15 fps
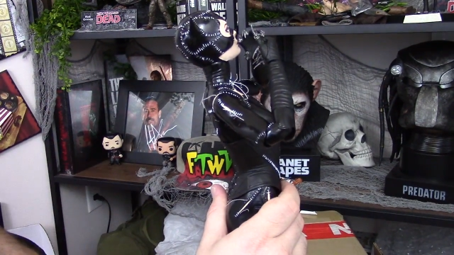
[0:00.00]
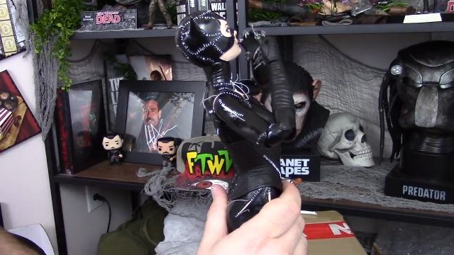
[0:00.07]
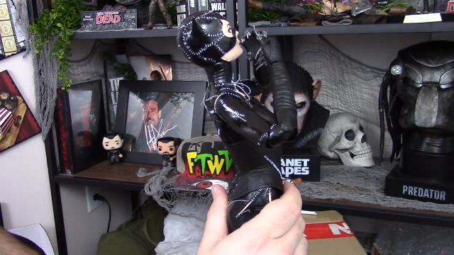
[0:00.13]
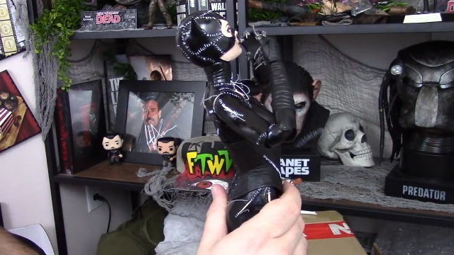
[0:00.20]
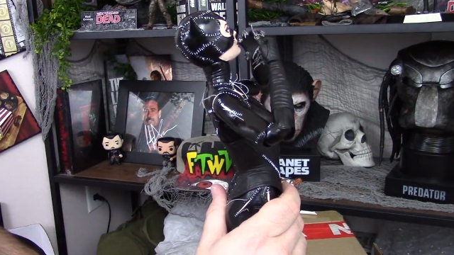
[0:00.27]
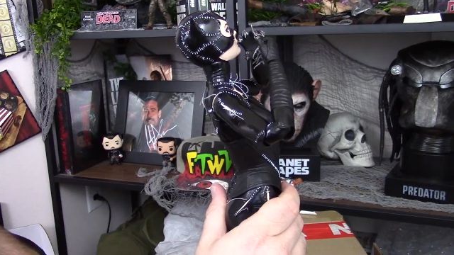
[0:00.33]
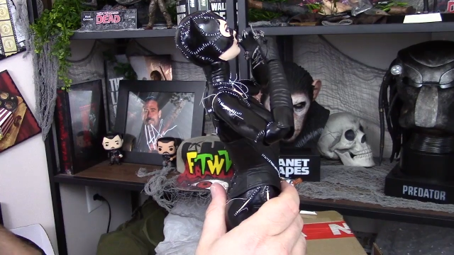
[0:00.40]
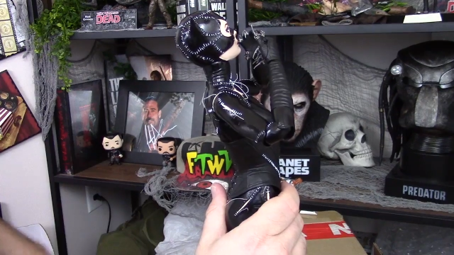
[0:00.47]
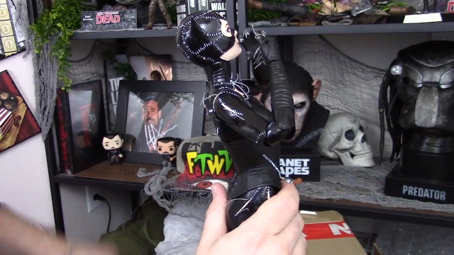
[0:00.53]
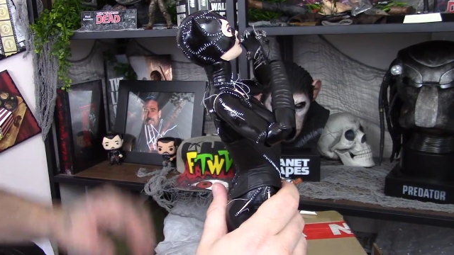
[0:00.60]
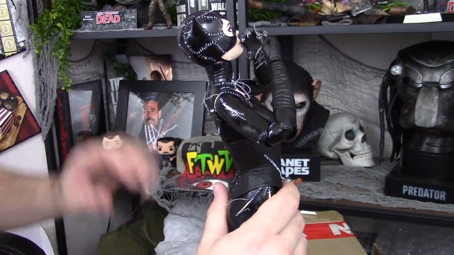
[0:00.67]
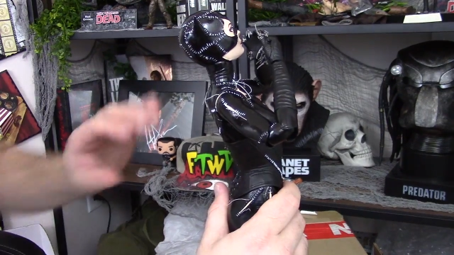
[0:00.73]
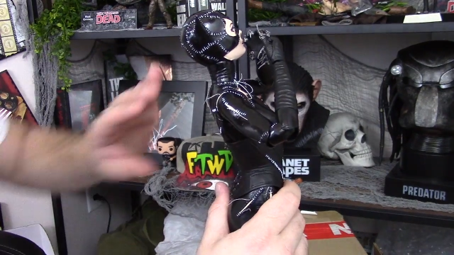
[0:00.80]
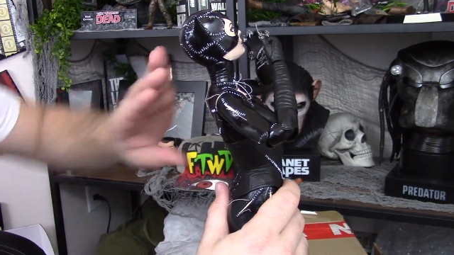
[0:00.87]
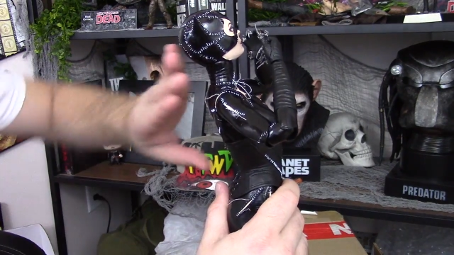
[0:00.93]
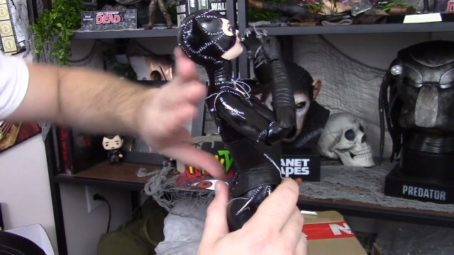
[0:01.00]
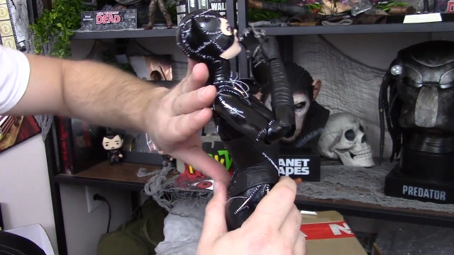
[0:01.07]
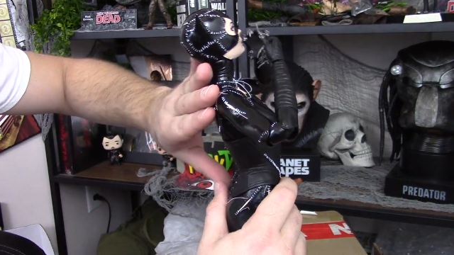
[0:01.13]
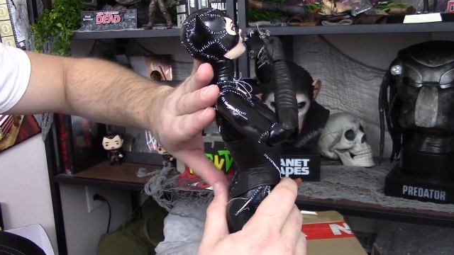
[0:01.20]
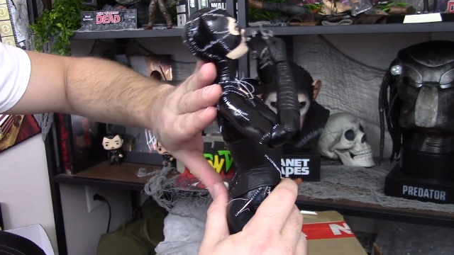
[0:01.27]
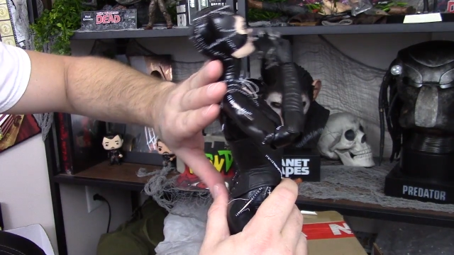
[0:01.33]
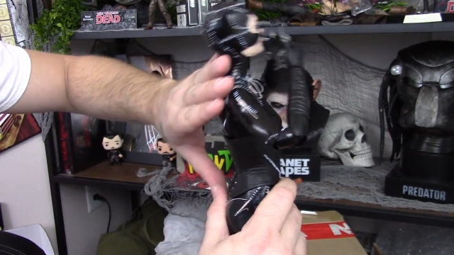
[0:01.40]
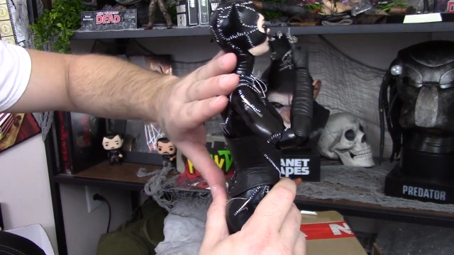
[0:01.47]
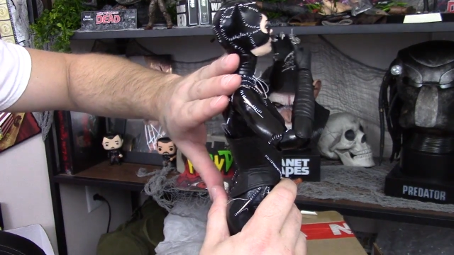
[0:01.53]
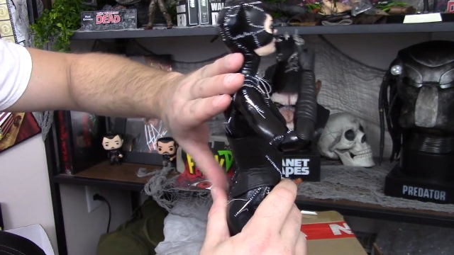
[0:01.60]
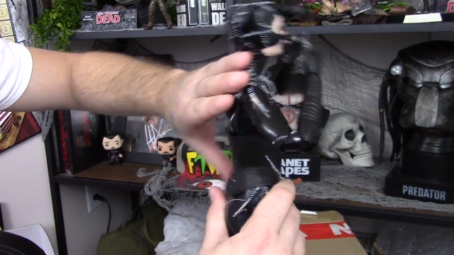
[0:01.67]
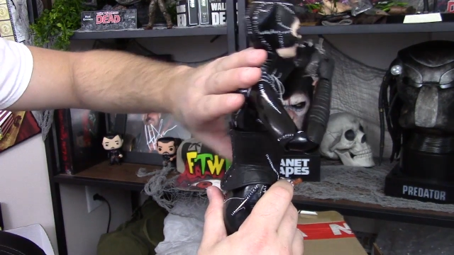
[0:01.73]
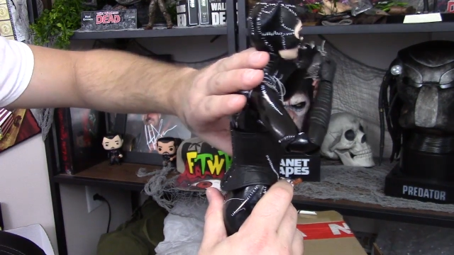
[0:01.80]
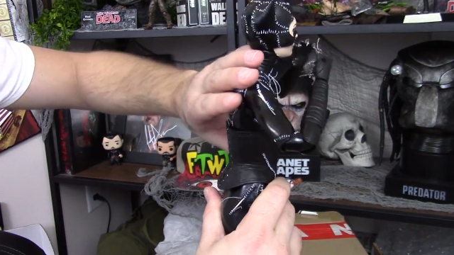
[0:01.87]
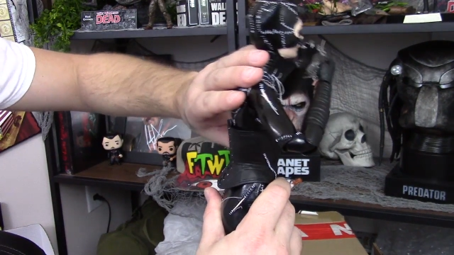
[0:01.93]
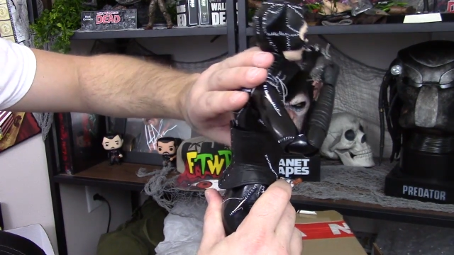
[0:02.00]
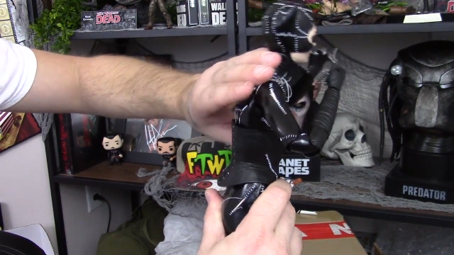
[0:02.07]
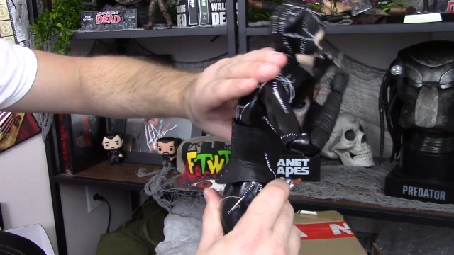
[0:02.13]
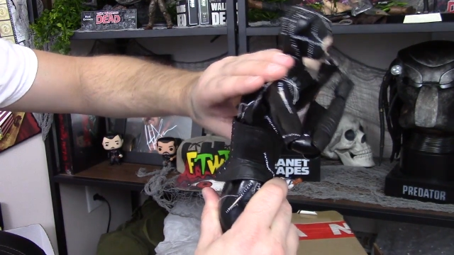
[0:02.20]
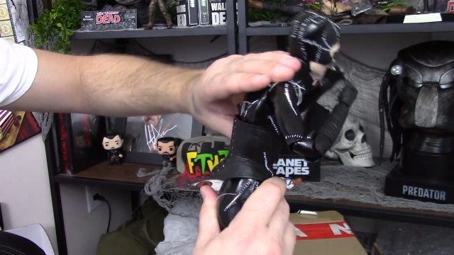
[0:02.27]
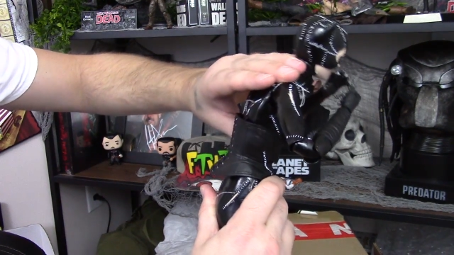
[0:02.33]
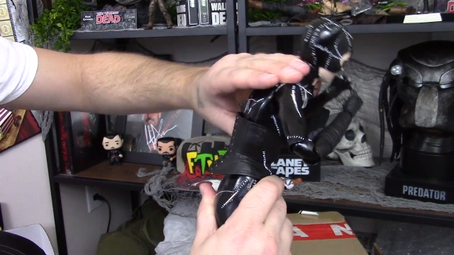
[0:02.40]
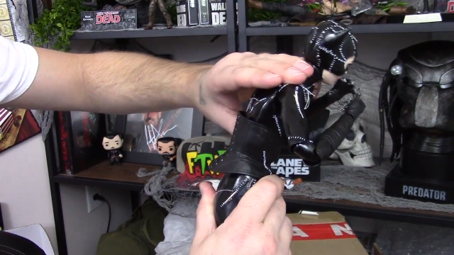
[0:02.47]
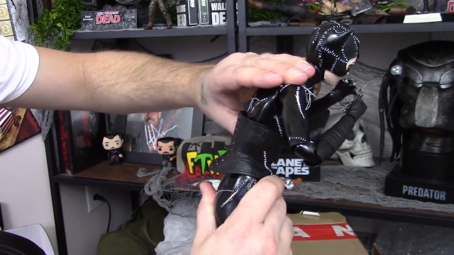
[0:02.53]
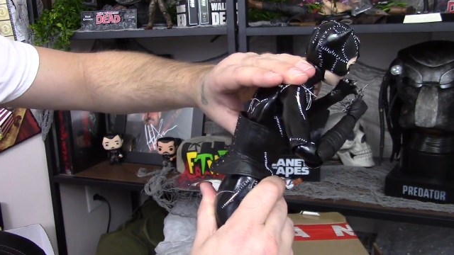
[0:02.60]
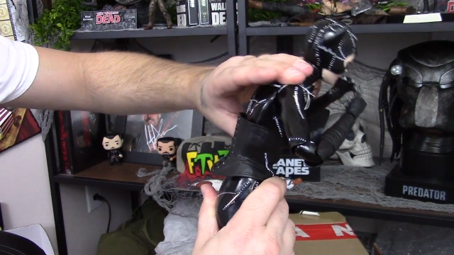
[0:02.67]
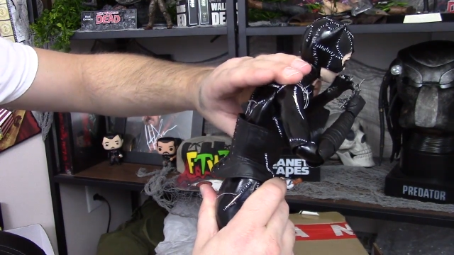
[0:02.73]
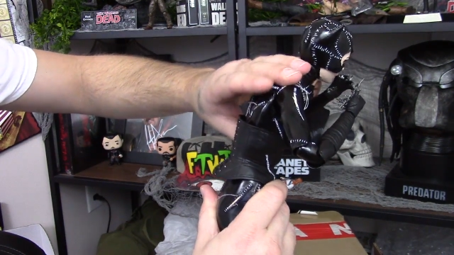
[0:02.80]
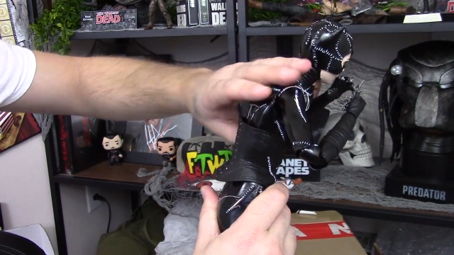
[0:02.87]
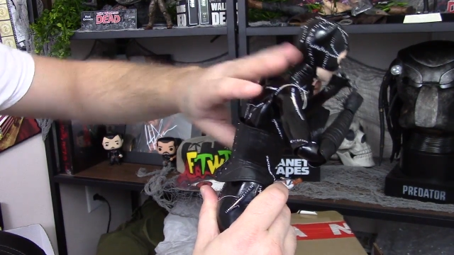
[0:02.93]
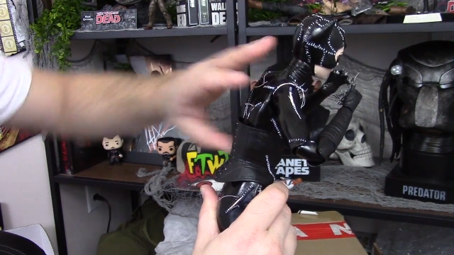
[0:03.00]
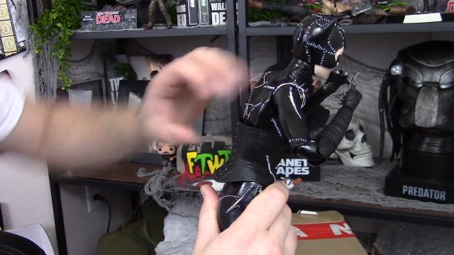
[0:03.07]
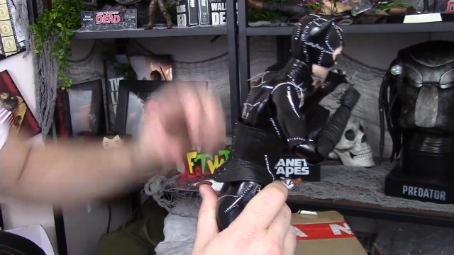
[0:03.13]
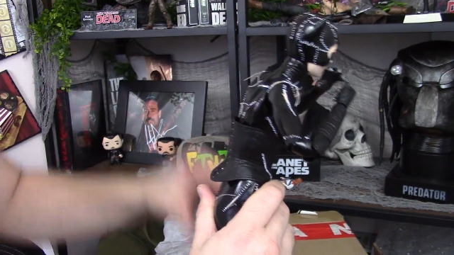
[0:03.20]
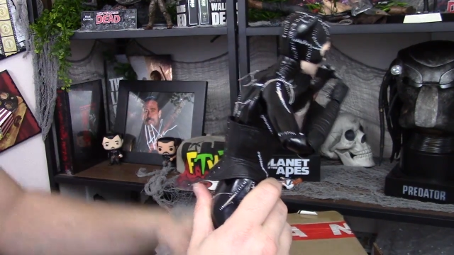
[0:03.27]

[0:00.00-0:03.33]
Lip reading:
[unreadable: no face in view]